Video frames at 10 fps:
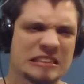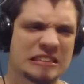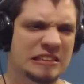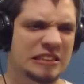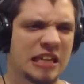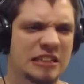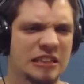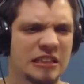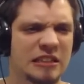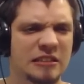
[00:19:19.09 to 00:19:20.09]
Disgusting.
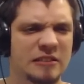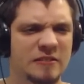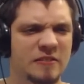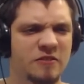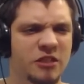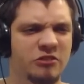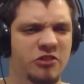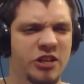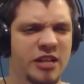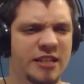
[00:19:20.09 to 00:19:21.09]
Very,
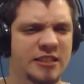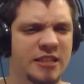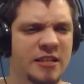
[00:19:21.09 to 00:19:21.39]
very nasty.